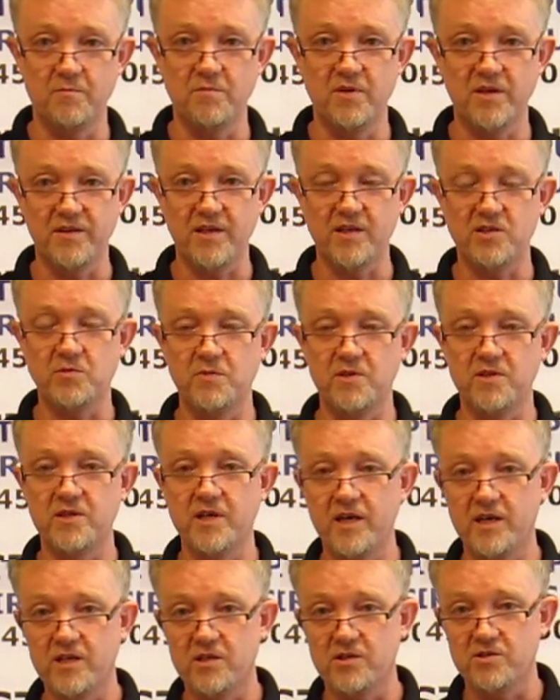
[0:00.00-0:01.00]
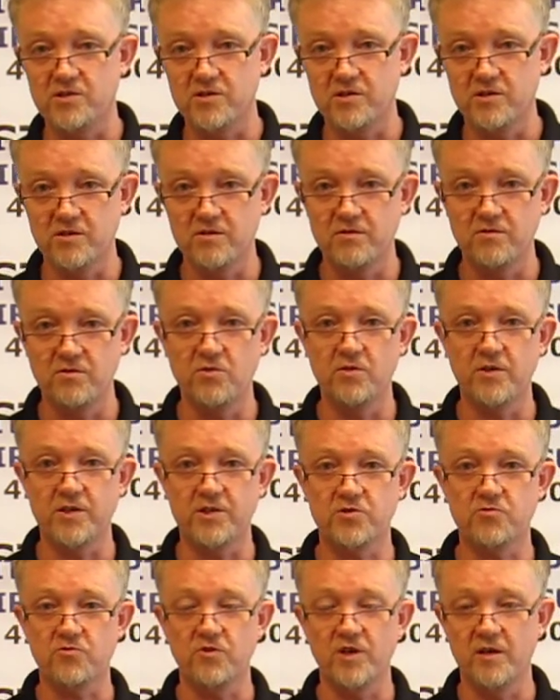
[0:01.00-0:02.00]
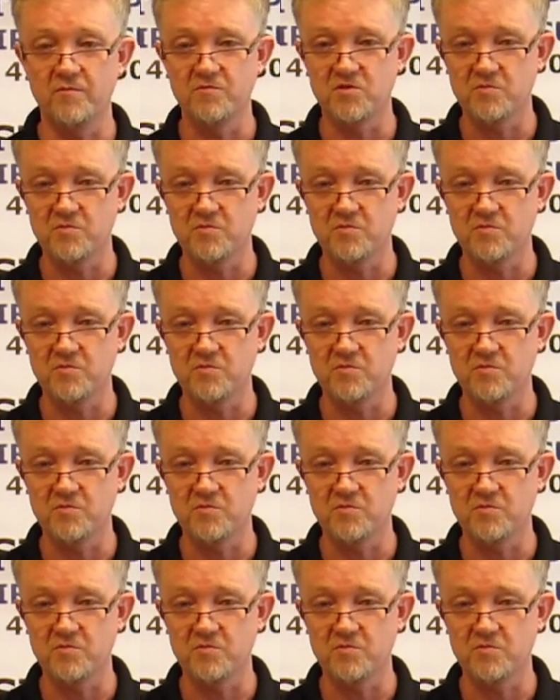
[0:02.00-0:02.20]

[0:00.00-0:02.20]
but that's been taken to new extremes